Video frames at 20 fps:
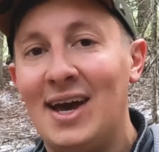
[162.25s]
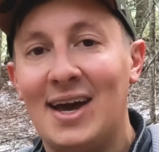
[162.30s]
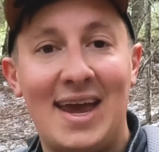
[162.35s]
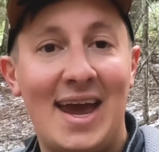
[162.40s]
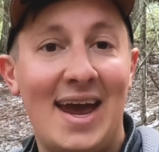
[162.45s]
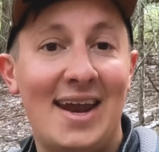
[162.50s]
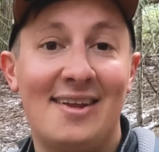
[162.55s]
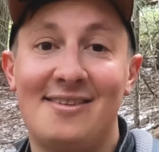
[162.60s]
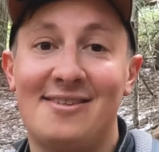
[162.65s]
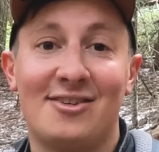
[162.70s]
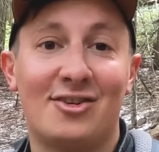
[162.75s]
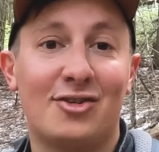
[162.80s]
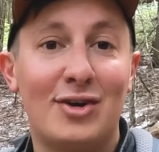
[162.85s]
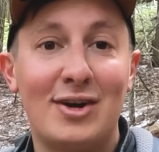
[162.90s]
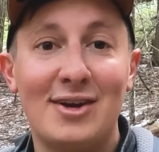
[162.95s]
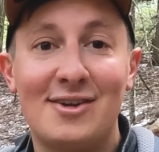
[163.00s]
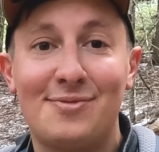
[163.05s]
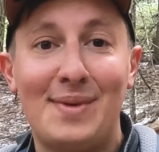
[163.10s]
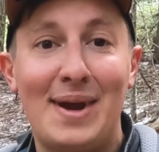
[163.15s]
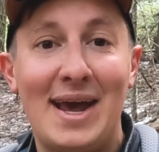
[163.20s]
Again, it's
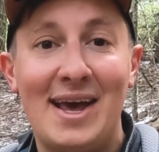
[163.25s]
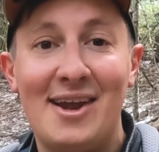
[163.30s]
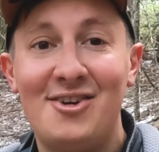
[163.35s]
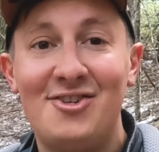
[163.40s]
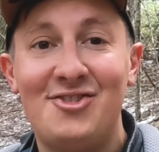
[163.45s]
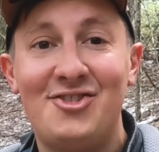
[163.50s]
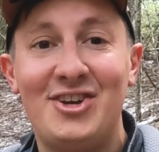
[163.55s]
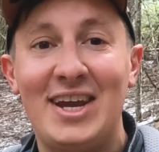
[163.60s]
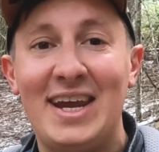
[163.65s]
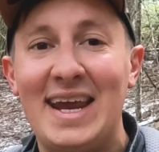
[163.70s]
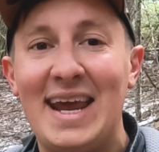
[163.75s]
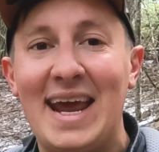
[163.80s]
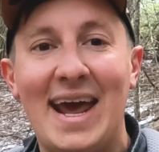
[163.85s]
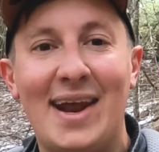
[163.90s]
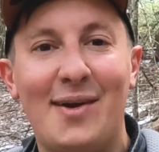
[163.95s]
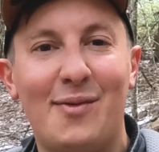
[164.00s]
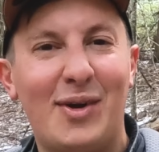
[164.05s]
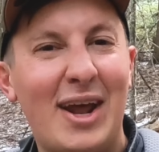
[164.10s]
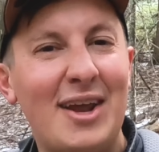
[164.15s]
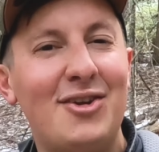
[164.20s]
increased my energy,
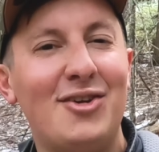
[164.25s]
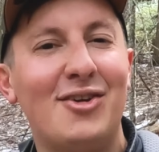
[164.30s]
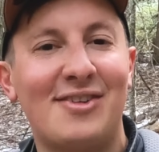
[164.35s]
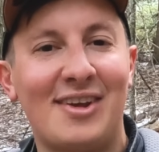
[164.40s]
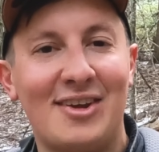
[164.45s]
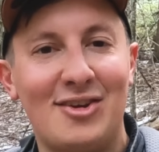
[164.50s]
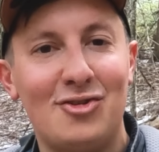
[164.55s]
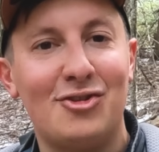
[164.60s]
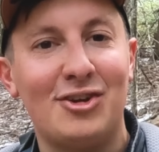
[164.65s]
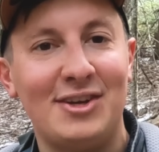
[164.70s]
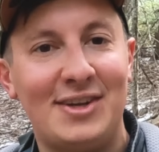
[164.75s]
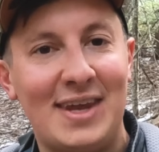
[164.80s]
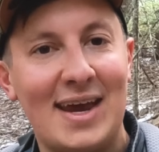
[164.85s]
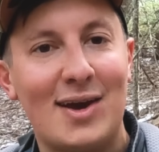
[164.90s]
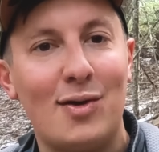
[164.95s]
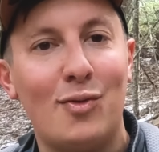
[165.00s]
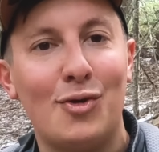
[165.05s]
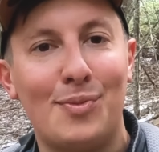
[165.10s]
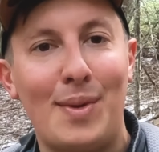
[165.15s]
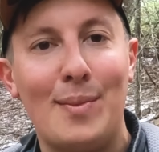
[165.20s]
and what I do is I usually
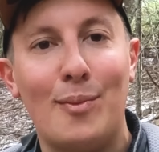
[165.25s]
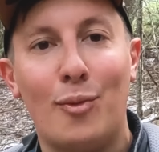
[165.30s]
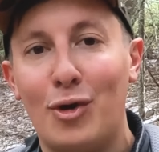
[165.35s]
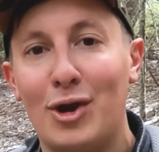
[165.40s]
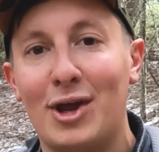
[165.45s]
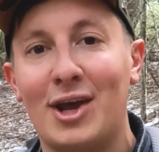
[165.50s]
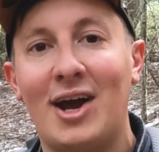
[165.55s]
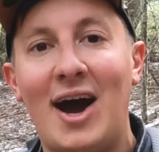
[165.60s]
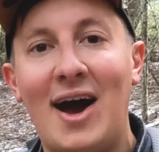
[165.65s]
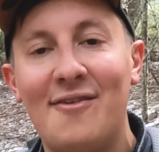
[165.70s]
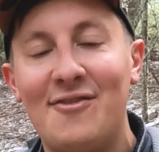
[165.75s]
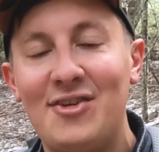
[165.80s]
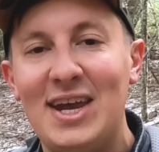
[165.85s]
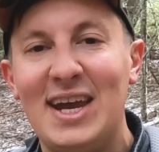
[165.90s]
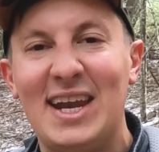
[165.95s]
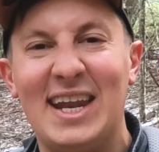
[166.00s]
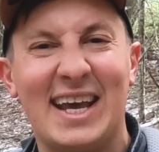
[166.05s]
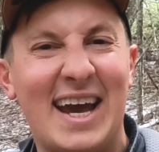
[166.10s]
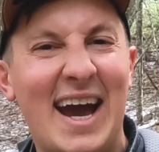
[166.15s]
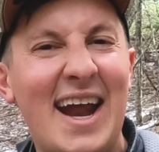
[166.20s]
take it with my morning
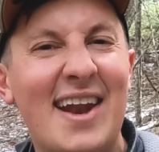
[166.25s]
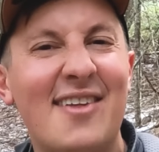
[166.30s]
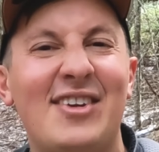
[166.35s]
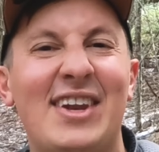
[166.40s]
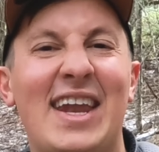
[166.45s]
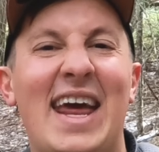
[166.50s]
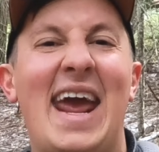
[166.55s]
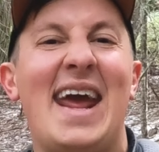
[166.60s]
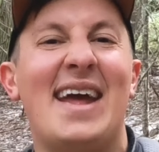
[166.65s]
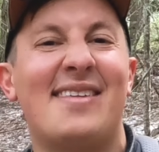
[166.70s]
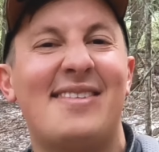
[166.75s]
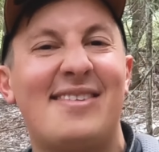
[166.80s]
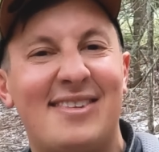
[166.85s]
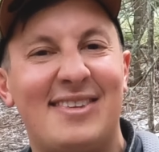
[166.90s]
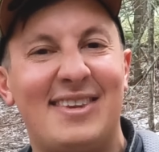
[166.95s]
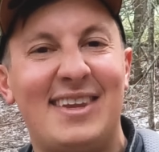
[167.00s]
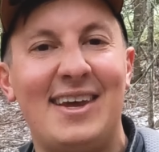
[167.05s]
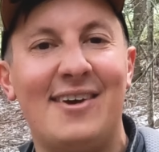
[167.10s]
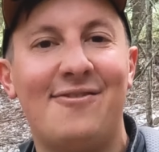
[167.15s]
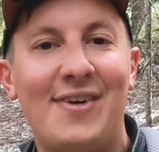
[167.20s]
coffee, and it kind of
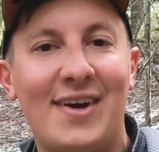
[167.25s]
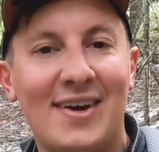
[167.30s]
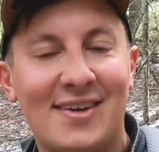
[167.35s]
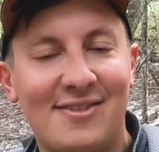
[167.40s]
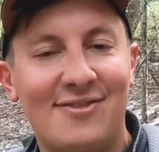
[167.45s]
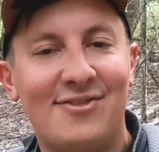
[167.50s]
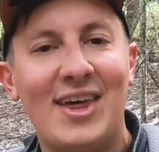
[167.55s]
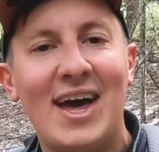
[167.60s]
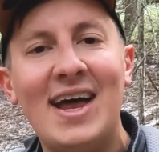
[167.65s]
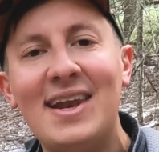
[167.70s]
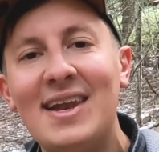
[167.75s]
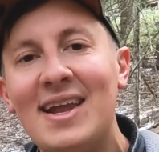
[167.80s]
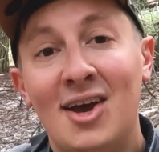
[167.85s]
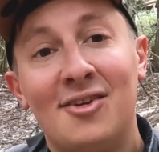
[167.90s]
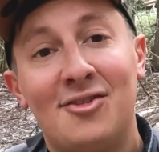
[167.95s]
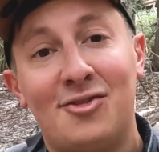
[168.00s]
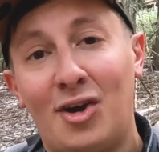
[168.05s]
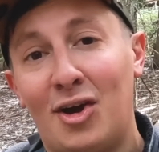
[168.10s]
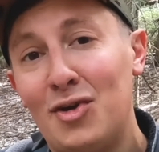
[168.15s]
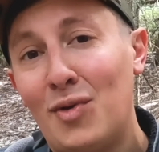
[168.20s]
enhances the effects of that.
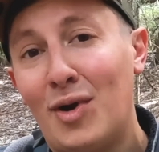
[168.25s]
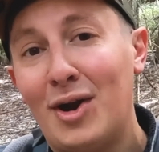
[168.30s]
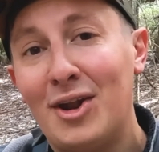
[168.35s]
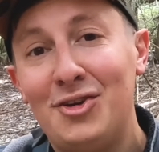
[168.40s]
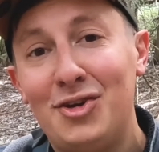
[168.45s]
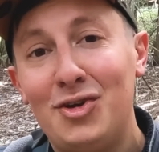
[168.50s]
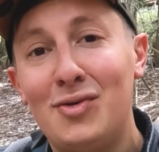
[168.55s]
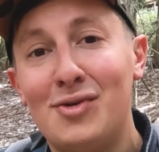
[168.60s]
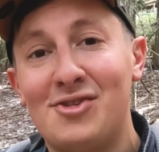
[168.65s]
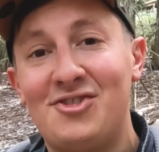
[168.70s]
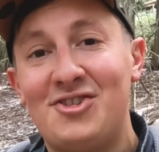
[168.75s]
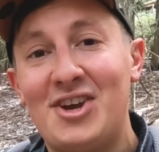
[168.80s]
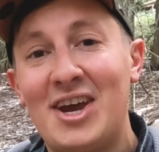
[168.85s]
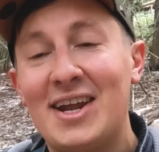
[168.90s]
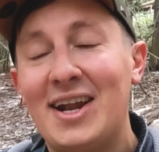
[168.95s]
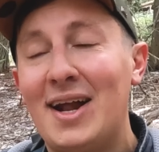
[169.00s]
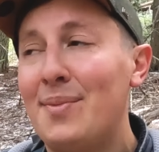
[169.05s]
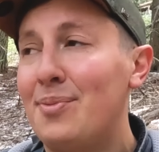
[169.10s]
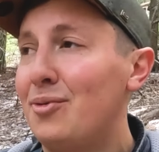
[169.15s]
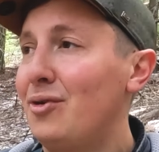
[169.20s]
So all you want to do is
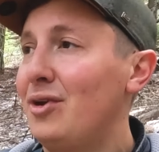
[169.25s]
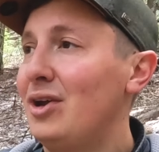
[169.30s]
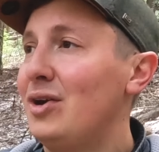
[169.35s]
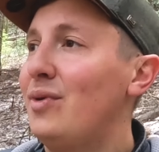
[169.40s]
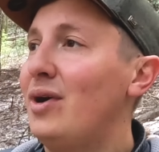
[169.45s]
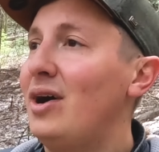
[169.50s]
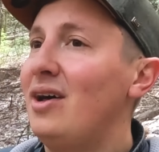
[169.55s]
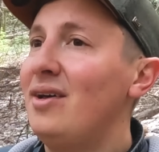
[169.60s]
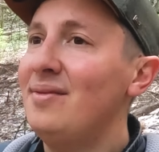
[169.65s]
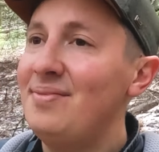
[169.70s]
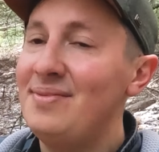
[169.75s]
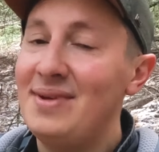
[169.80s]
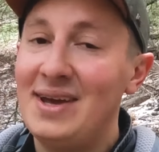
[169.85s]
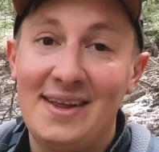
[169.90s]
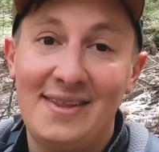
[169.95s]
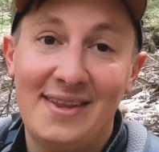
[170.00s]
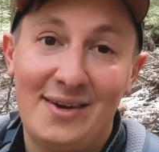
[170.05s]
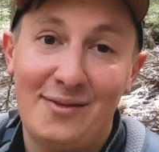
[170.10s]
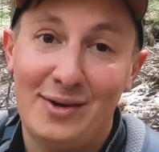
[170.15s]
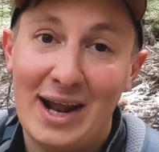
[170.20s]
shake it up really well,
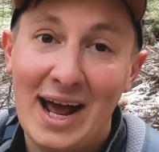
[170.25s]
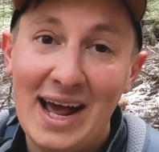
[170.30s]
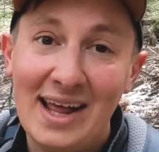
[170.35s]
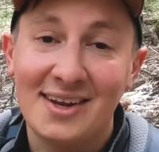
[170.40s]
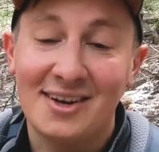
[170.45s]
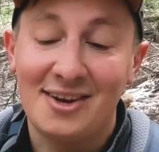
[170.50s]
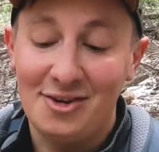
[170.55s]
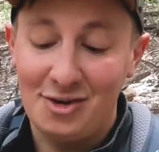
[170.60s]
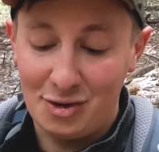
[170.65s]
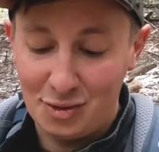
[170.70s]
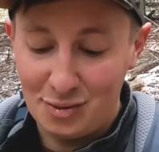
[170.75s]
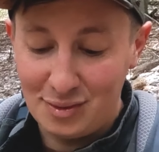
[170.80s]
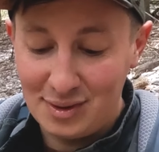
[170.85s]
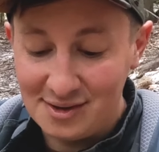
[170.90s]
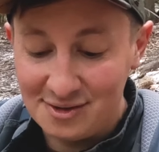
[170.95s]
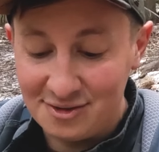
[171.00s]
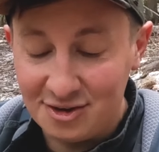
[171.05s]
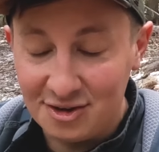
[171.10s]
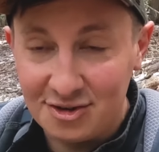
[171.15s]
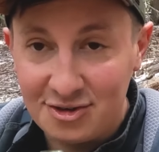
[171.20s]
and then what I like to do
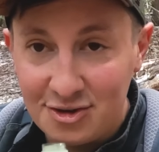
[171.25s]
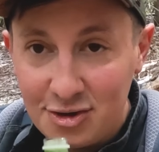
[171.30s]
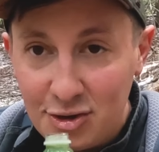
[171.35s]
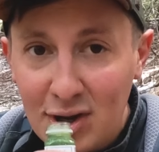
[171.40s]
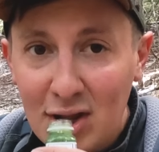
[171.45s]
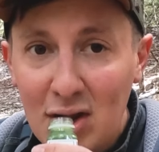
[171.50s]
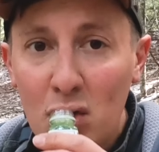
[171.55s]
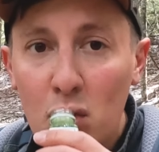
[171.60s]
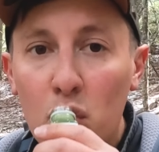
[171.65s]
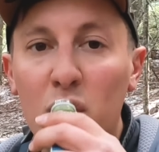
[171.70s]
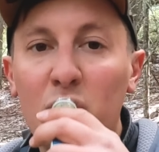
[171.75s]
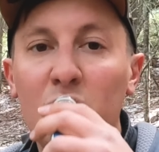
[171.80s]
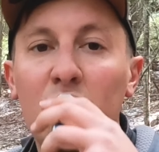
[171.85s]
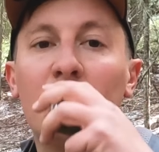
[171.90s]
is just shoot it.